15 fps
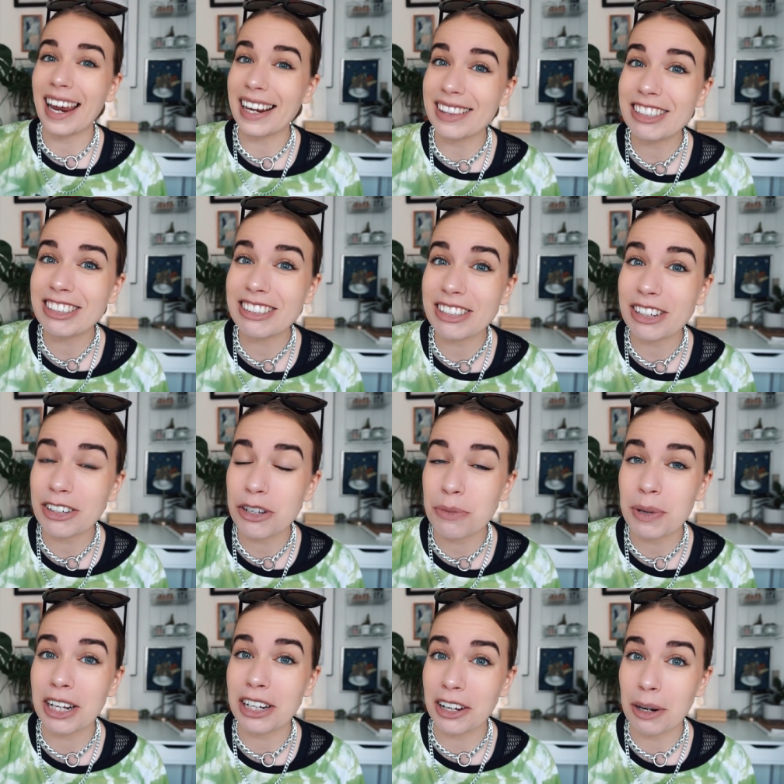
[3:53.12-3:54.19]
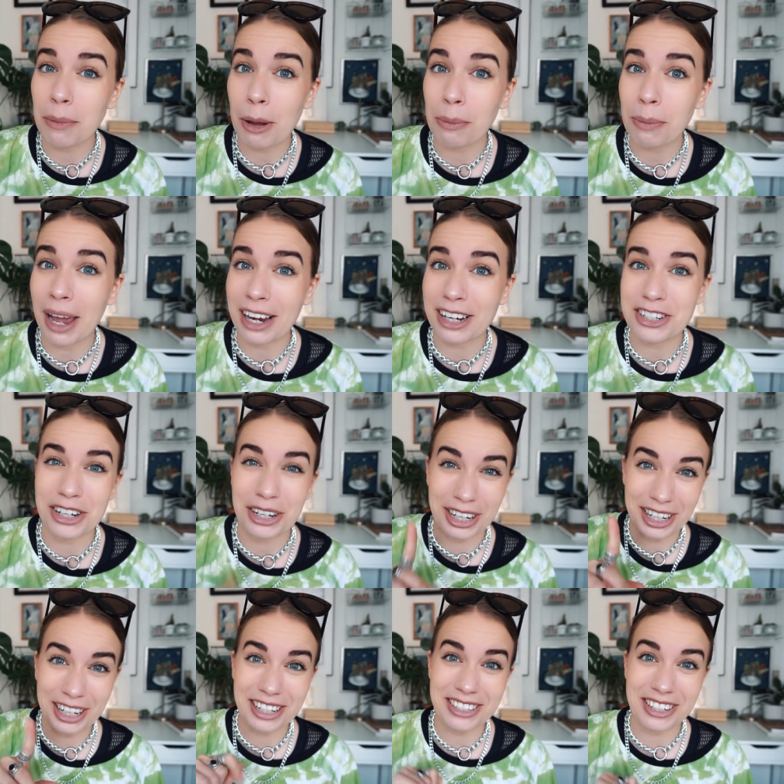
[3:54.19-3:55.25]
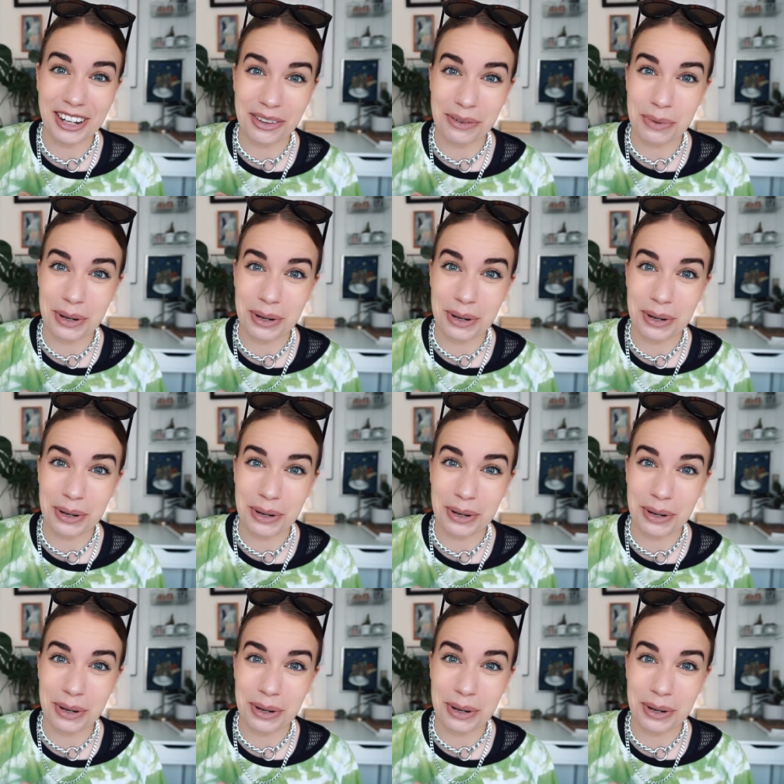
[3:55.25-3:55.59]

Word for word: like this is going to be a lot about packaging. Here's another